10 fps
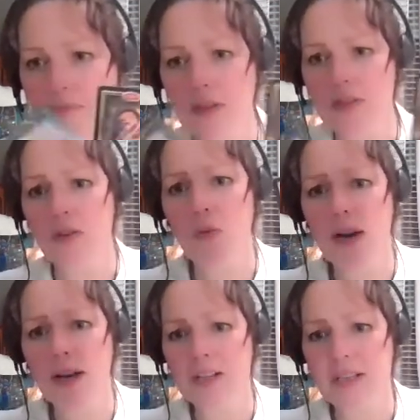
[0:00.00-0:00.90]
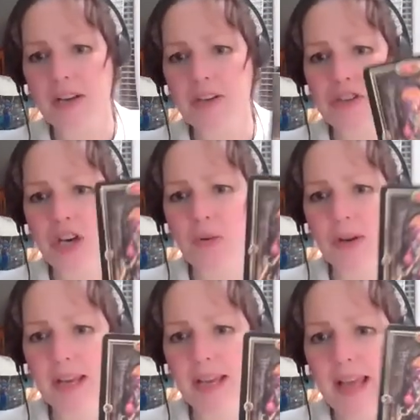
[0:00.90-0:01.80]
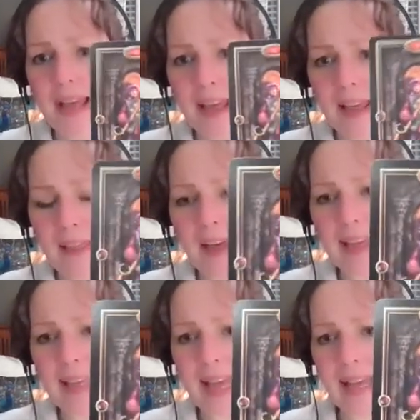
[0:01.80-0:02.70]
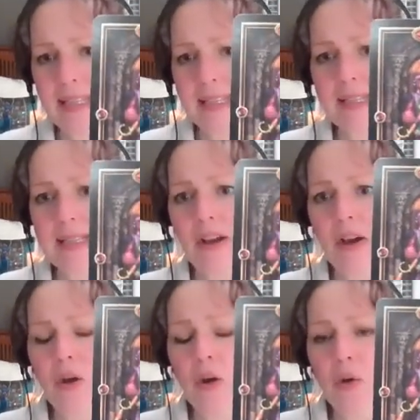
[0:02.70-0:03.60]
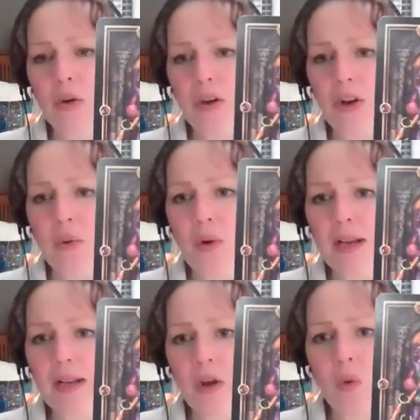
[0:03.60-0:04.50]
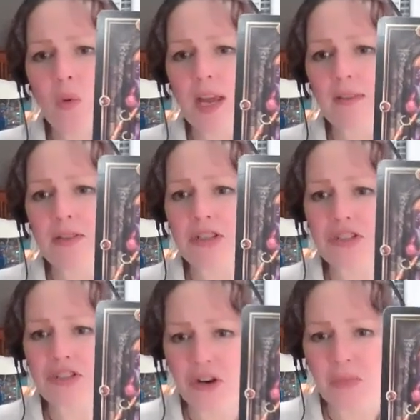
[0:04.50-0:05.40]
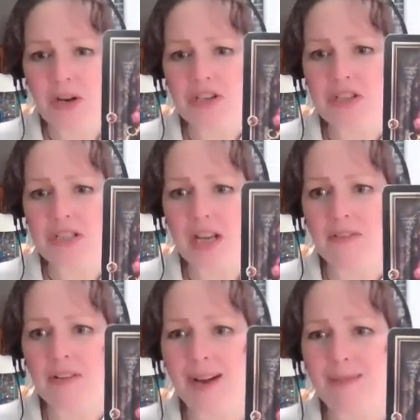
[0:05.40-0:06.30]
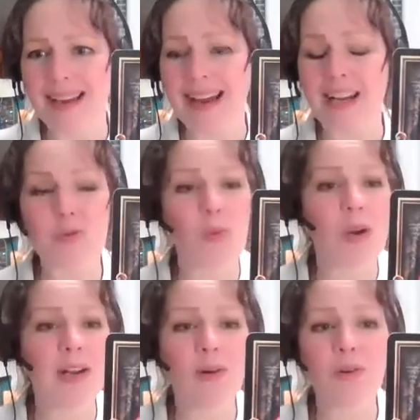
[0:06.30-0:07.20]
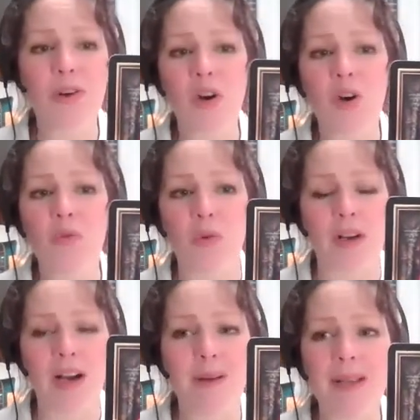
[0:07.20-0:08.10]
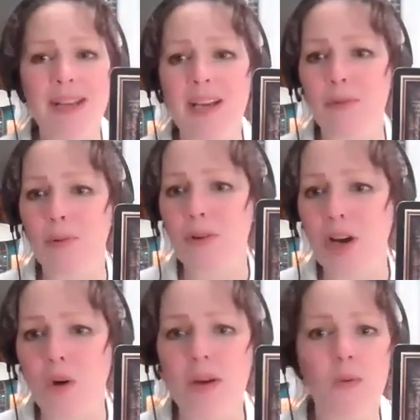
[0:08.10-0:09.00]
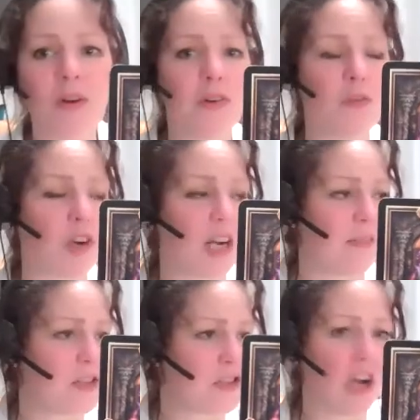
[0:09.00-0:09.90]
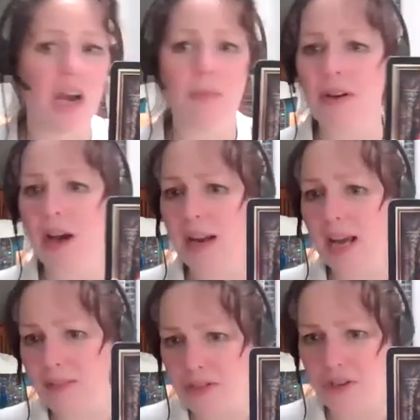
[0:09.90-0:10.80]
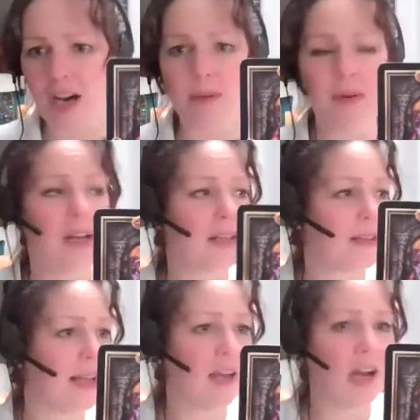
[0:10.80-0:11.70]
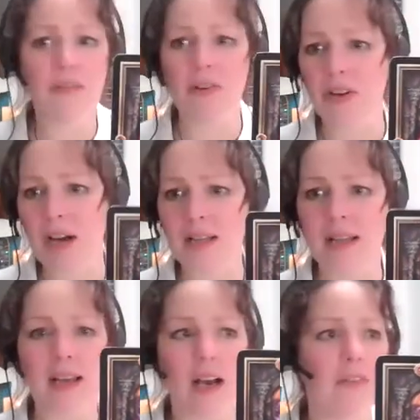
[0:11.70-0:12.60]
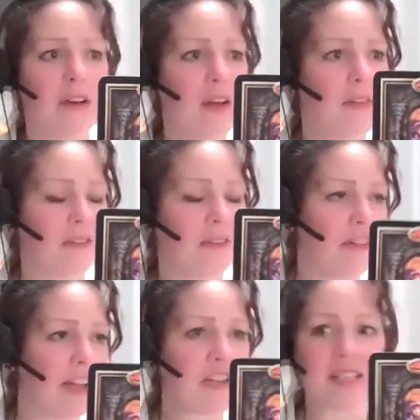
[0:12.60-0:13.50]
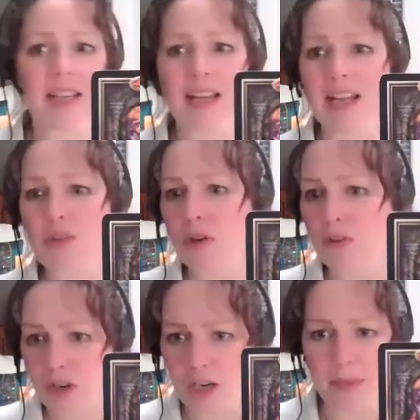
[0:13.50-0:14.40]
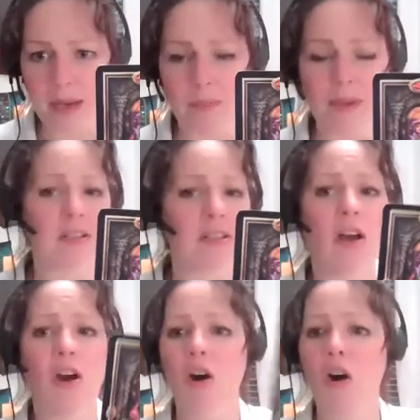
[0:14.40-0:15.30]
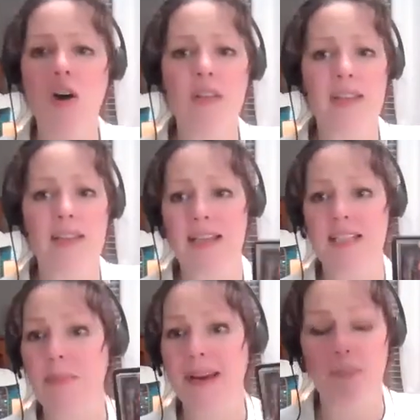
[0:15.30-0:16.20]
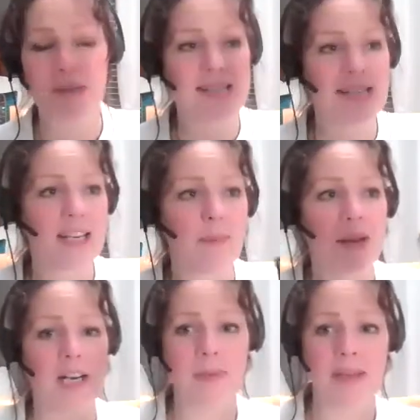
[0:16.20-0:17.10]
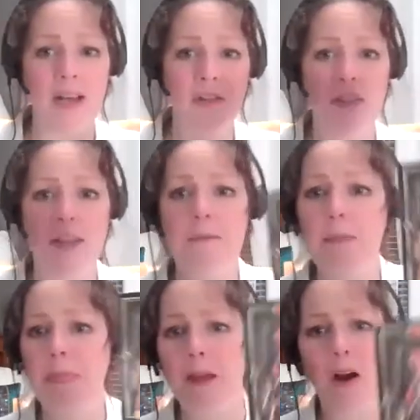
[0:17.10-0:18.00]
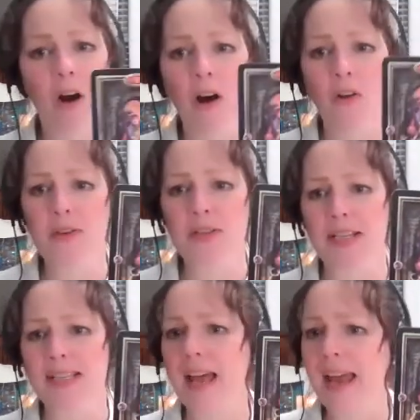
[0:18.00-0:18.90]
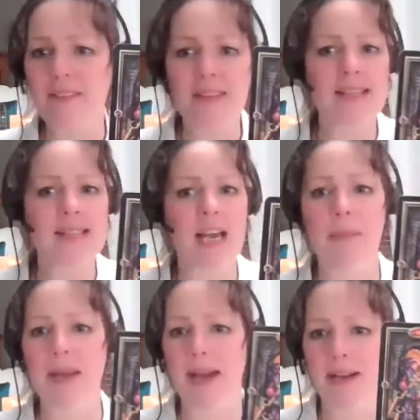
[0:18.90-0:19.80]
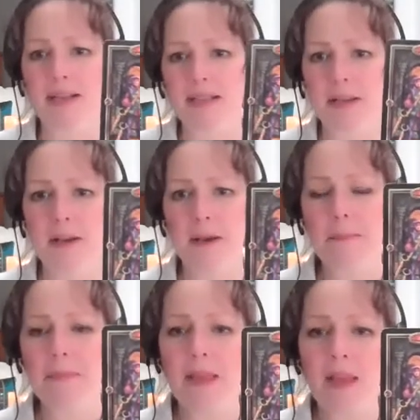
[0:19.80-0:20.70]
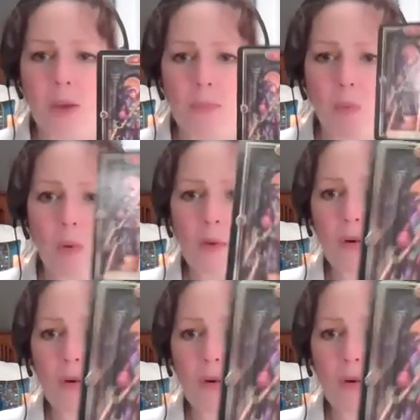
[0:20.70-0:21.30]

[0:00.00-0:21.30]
So one, it's kind of showing that, yes, you know what? We have so much stuff coming at us. We don't know if we're coming, if we're going. We don't know if we're going to have a job or not have a job, layoff or not layoff. The inflation's killing us. We don't know if we're going to pay our bills. All the things. Am I going to be sick? Am I going to be healthy? All those things. Everything's coming at us. But what